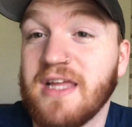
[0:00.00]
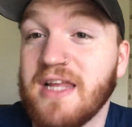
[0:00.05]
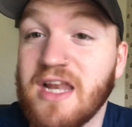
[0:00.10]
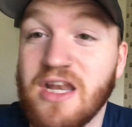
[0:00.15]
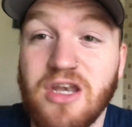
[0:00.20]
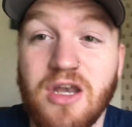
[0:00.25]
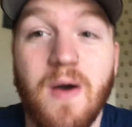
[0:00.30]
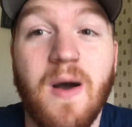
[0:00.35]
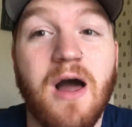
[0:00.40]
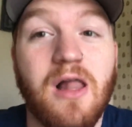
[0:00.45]
They
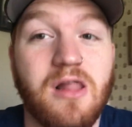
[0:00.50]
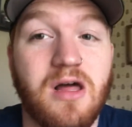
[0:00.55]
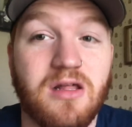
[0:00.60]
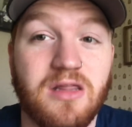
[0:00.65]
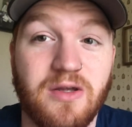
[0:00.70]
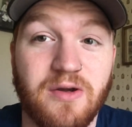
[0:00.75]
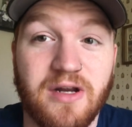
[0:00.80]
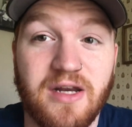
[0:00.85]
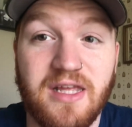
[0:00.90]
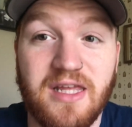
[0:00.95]
didn't know how
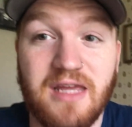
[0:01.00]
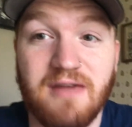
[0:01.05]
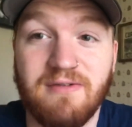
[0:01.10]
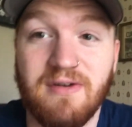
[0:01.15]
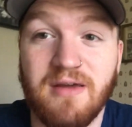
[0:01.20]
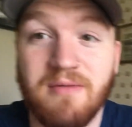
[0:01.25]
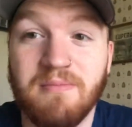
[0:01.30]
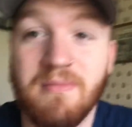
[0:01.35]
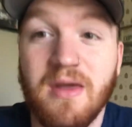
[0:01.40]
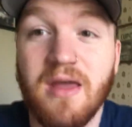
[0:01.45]
long they were going to give
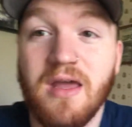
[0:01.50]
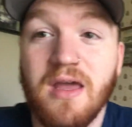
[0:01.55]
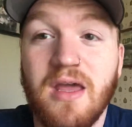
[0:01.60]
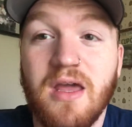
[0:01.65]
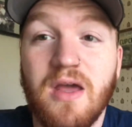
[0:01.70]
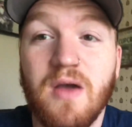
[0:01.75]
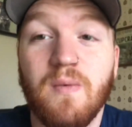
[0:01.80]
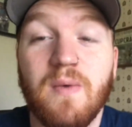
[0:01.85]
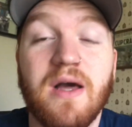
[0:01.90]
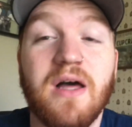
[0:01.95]
him.
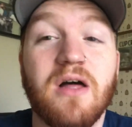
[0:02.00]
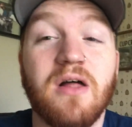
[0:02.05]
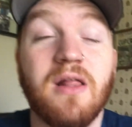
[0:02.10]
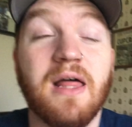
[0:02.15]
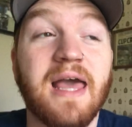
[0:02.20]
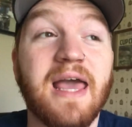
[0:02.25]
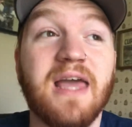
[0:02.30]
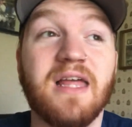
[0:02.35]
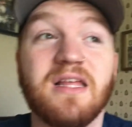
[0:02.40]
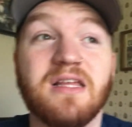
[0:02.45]

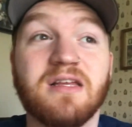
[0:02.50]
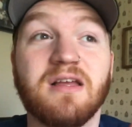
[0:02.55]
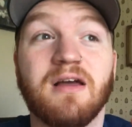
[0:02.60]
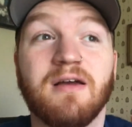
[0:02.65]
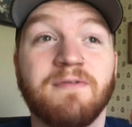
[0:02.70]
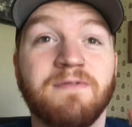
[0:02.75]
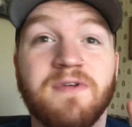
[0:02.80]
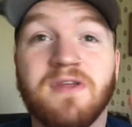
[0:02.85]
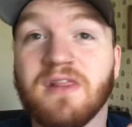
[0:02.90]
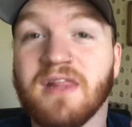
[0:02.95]
Well,
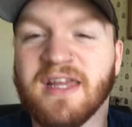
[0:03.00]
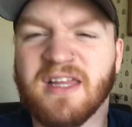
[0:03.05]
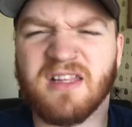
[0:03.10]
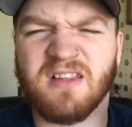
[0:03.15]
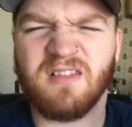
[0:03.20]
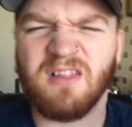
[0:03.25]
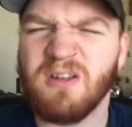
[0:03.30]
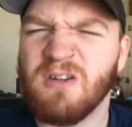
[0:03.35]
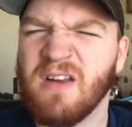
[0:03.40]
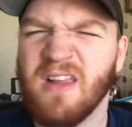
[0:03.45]

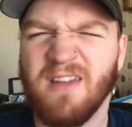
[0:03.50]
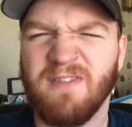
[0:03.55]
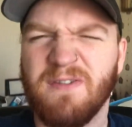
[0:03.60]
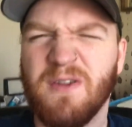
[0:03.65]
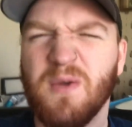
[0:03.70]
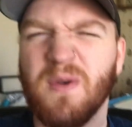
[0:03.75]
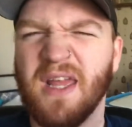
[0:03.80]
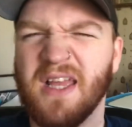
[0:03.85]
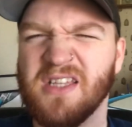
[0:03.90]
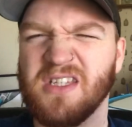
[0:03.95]
literally a
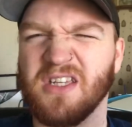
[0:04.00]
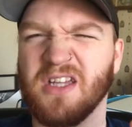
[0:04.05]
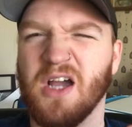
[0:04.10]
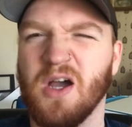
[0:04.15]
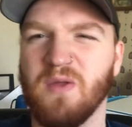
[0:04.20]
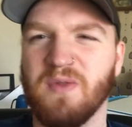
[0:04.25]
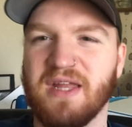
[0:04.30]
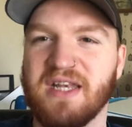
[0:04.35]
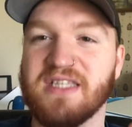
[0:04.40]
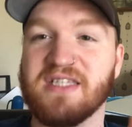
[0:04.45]
few days
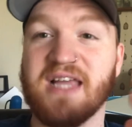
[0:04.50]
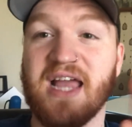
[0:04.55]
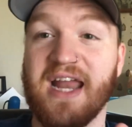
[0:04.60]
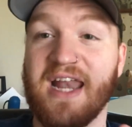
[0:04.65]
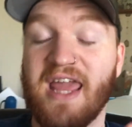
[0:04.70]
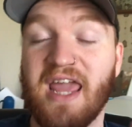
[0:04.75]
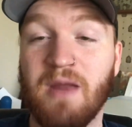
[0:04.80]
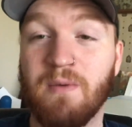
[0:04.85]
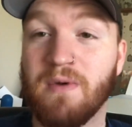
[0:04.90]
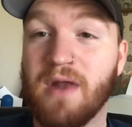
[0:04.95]
ago, they
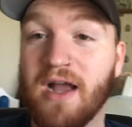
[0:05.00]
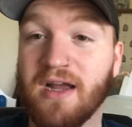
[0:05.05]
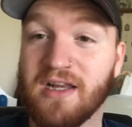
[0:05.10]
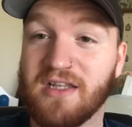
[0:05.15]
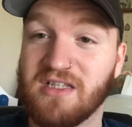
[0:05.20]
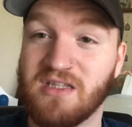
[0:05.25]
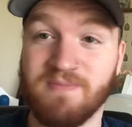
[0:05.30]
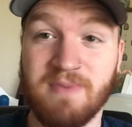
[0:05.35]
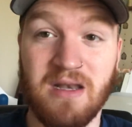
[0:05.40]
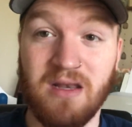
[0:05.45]
decided, hey, we're not
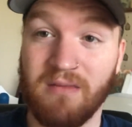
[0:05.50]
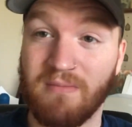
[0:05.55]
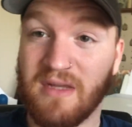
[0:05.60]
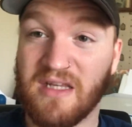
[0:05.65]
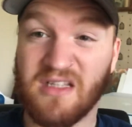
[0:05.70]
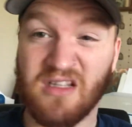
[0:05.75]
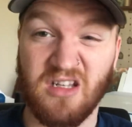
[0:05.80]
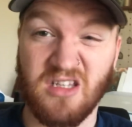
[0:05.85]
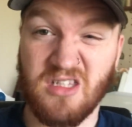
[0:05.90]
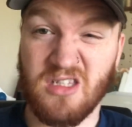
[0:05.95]
going to suspend him.
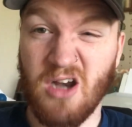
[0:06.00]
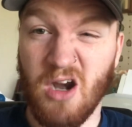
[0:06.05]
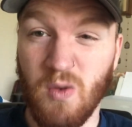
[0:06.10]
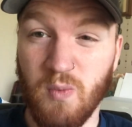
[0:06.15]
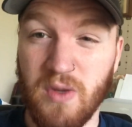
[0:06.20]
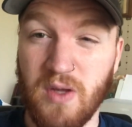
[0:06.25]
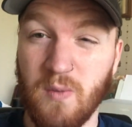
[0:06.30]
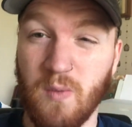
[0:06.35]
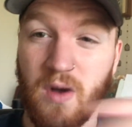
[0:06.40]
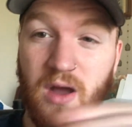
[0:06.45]
He's going to
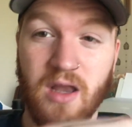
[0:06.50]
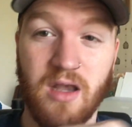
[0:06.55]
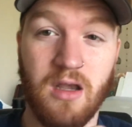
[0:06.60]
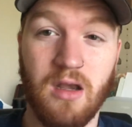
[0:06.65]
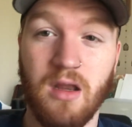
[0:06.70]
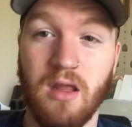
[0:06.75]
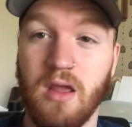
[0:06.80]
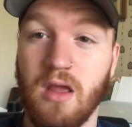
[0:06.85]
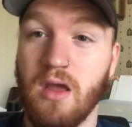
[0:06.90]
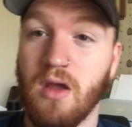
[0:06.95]
start week
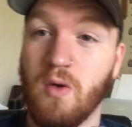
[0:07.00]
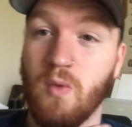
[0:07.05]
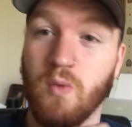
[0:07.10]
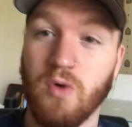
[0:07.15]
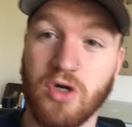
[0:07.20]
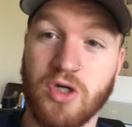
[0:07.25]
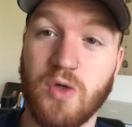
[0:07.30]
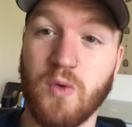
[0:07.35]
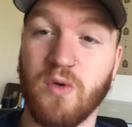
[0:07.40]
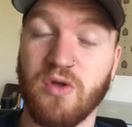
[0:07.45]
1.
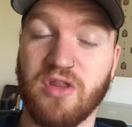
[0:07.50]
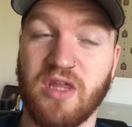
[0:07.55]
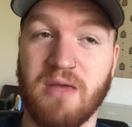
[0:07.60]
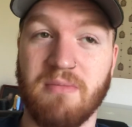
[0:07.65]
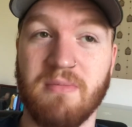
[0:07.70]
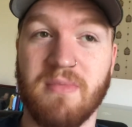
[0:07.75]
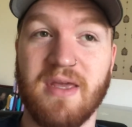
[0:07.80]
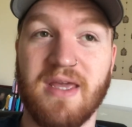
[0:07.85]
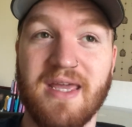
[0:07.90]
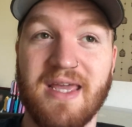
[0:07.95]
We're cool with
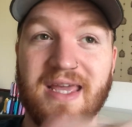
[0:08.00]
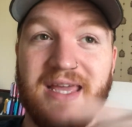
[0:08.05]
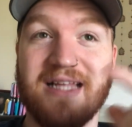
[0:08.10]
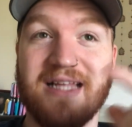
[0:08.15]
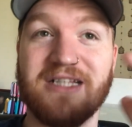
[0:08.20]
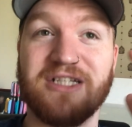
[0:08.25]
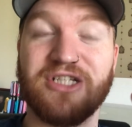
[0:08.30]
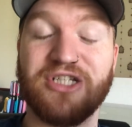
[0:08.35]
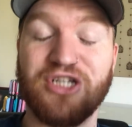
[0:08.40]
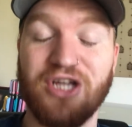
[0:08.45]
him.
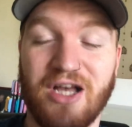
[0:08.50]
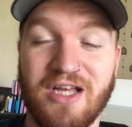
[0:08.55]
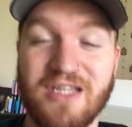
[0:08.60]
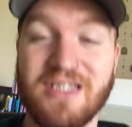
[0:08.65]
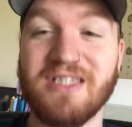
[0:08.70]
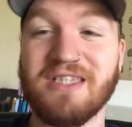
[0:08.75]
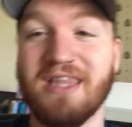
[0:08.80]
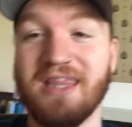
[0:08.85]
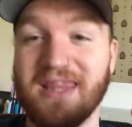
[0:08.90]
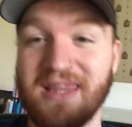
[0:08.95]

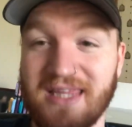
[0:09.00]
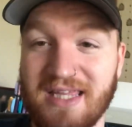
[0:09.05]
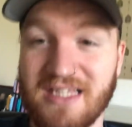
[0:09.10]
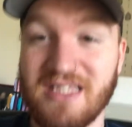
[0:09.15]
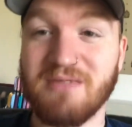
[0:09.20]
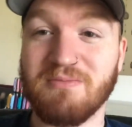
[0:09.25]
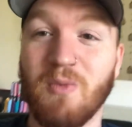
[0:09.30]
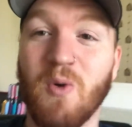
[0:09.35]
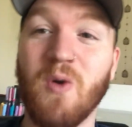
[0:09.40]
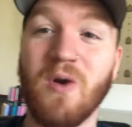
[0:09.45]
Just
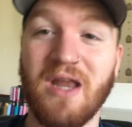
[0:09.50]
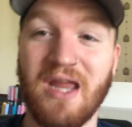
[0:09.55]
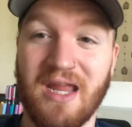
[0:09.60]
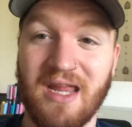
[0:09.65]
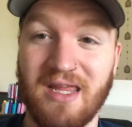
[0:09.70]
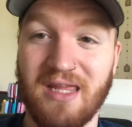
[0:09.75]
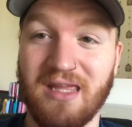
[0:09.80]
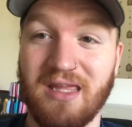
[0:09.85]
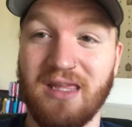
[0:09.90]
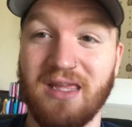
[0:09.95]
this
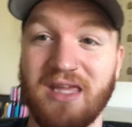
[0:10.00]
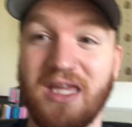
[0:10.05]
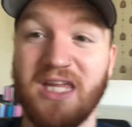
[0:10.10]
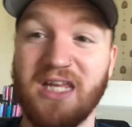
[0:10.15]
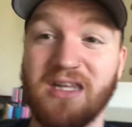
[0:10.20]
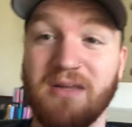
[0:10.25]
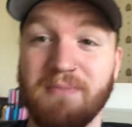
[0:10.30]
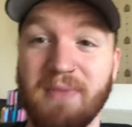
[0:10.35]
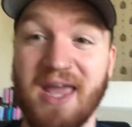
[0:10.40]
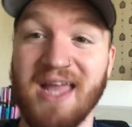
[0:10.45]
morning,
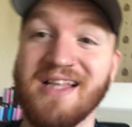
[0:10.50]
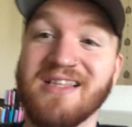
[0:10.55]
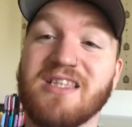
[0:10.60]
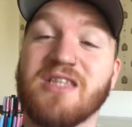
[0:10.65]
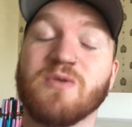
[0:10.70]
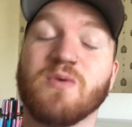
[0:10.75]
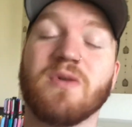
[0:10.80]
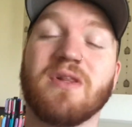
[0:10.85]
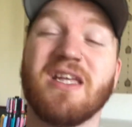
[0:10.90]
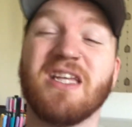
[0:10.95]
he demands
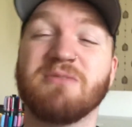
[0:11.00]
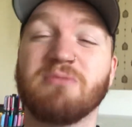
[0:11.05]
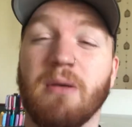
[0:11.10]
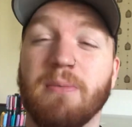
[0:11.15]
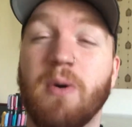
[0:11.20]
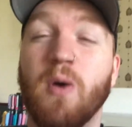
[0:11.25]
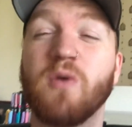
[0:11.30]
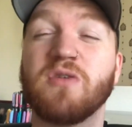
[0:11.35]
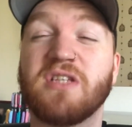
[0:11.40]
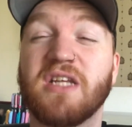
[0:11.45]
his release by
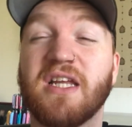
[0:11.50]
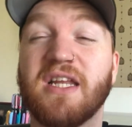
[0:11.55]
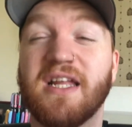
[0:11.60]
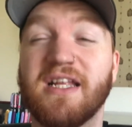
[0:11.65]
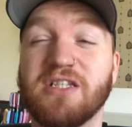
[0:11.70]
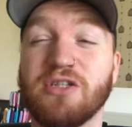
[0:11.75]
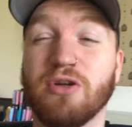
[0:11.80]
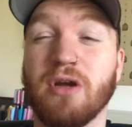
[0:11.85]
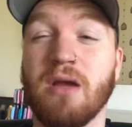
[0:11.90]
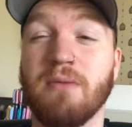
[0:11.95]
posting an
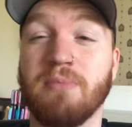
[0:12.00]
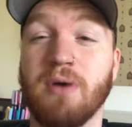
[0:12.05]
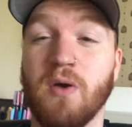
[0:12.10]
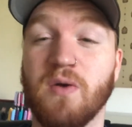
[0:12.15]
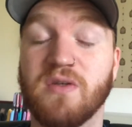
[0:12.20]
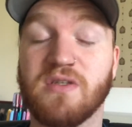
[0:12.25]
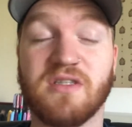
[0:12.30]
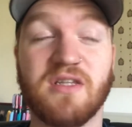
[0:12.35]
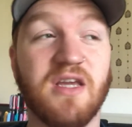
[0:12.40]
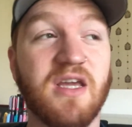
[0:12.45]
Instagram
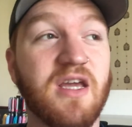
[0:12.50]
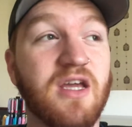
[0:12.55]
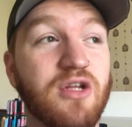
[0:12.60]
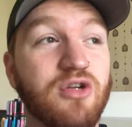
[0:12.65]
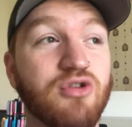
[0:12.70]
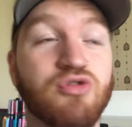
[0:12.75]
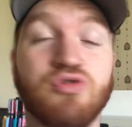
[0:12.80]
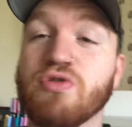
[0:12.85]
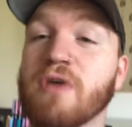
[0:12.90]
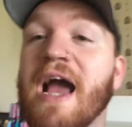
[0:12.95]
post,
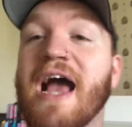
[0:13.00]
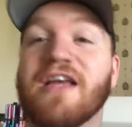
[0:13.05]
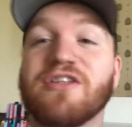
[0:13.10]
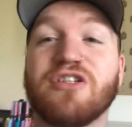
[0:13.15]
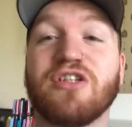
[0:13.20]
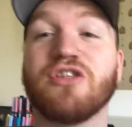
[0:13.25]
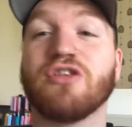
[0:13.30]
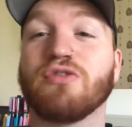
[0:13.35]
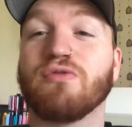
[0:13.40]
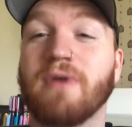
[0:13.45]

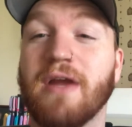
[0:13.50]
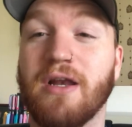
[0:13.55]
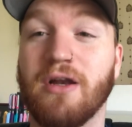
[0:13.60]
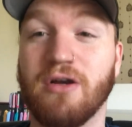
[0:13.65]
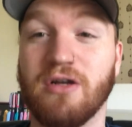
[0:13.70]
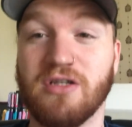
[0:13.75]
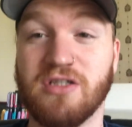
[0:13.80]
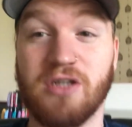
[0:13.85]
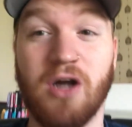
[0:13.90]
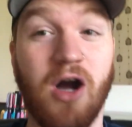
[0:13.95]
trashing the
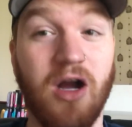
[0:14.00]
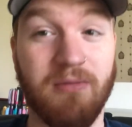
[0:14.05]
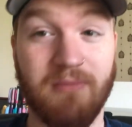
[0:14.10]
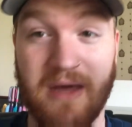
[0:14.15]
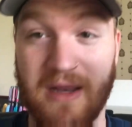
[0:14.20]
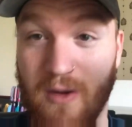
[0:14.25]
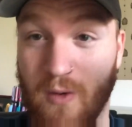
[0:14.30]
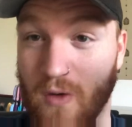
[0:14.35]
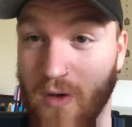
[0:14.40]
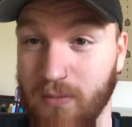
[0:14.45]
Raiders, talking
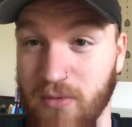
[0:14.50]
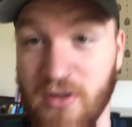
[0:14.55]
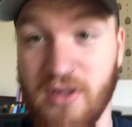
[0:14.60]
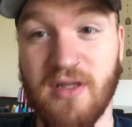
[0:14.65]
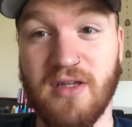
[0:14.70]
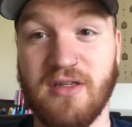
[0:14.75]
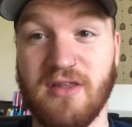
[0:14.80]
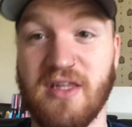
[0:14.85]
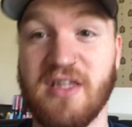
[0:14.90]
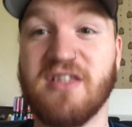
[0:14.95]
about how
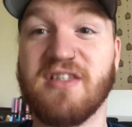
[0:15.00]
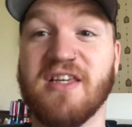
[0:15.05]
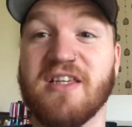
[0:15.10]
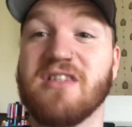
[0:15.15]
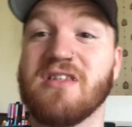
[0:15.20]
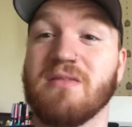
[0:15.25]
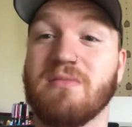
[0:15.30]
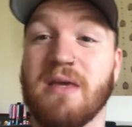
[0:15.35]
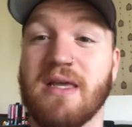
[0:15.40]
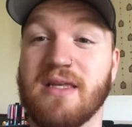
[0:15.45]
horrible the
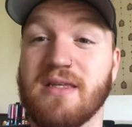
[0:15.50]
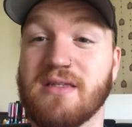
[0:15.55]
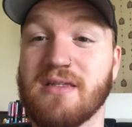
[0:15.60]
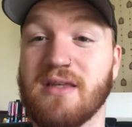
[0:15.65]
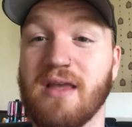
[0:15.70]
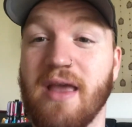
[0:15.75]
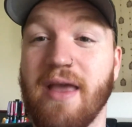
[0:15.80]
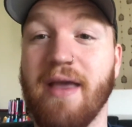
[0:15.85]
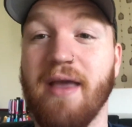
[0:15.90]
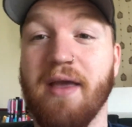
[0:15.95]
system is.